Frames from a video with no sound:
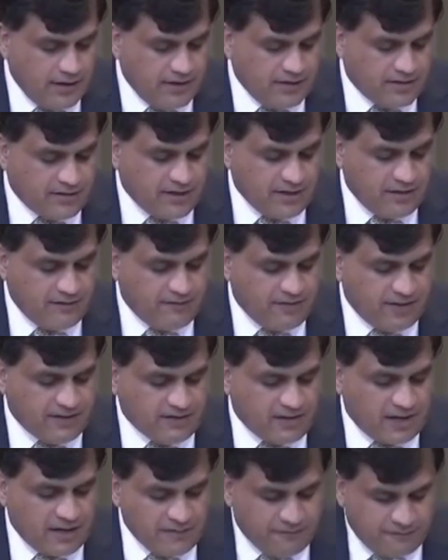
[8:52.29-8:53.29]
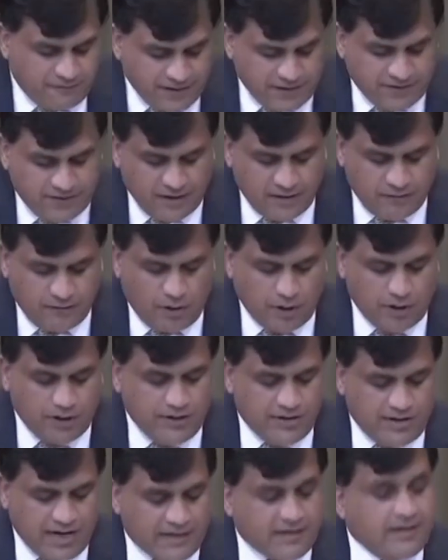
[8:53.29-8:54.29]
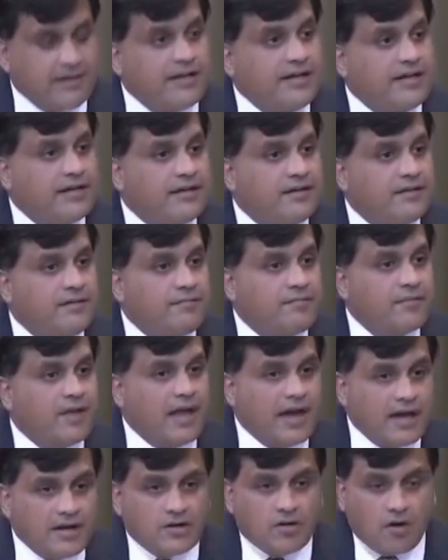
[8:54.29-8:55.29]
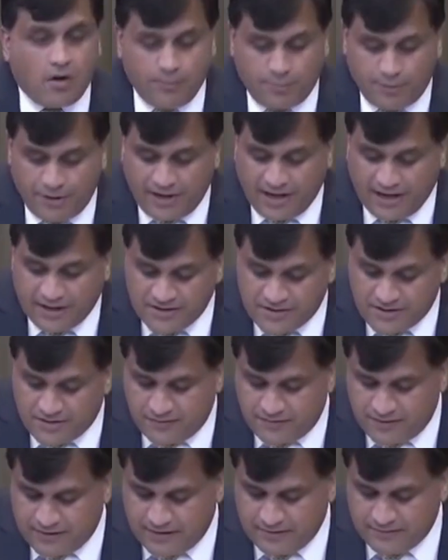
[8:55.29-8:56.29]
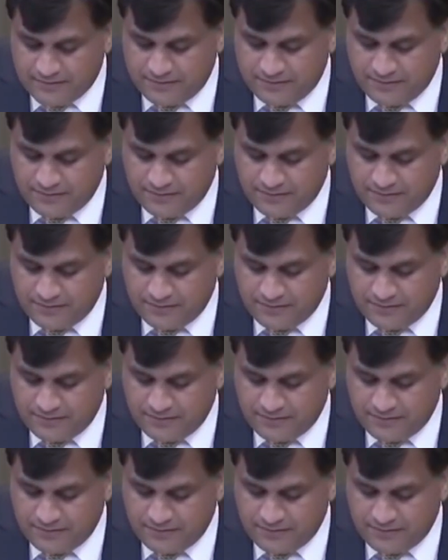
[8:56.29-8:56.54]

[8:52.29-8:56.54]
is confessing voluntarily and comprehensively.